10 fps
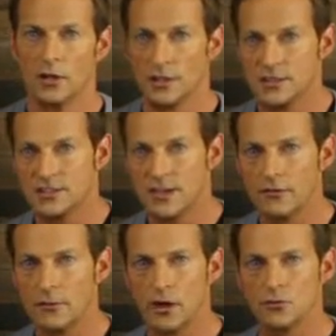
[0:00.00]
The
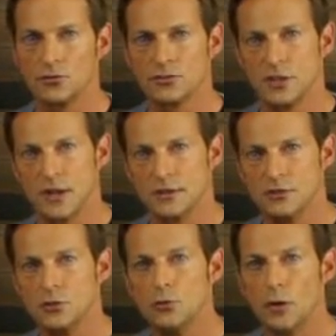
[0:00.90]
7 modules and the
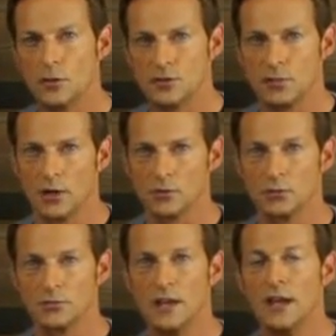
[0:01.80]
2 bonus
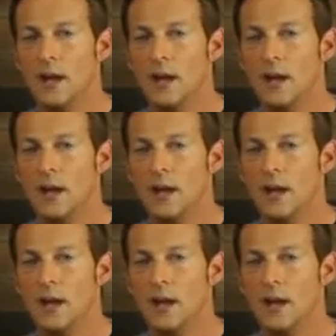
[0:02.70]
modules.